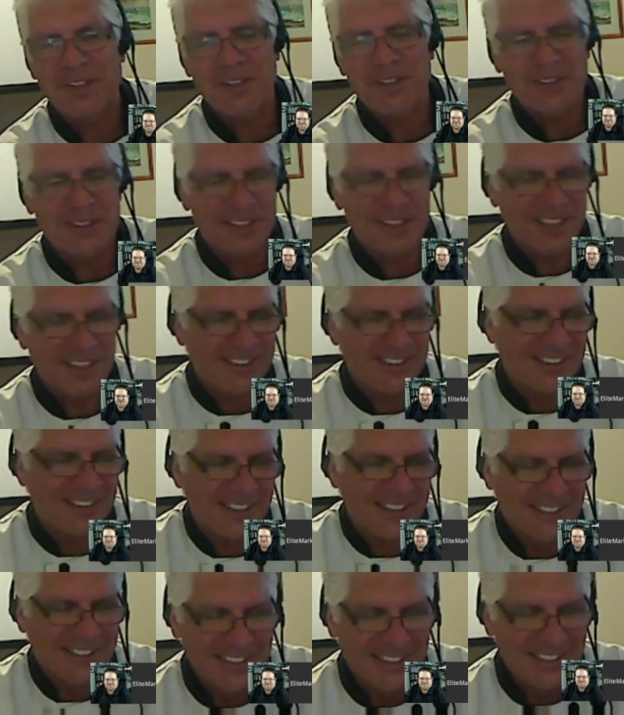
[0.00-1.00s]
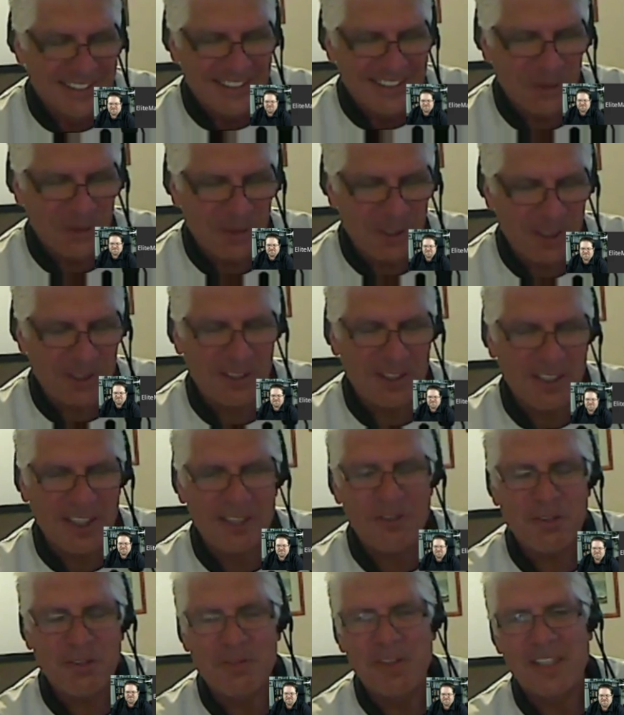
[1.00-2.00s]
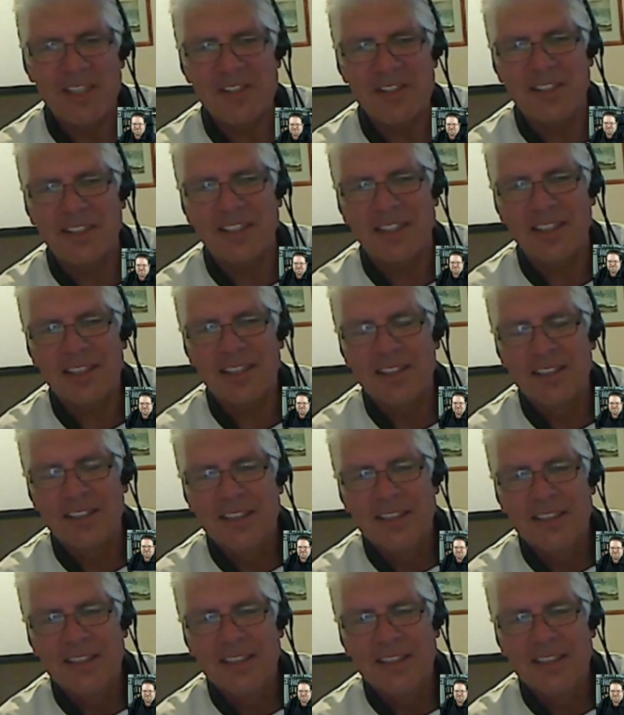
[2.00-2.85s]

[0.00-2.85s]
you at one of the live events there.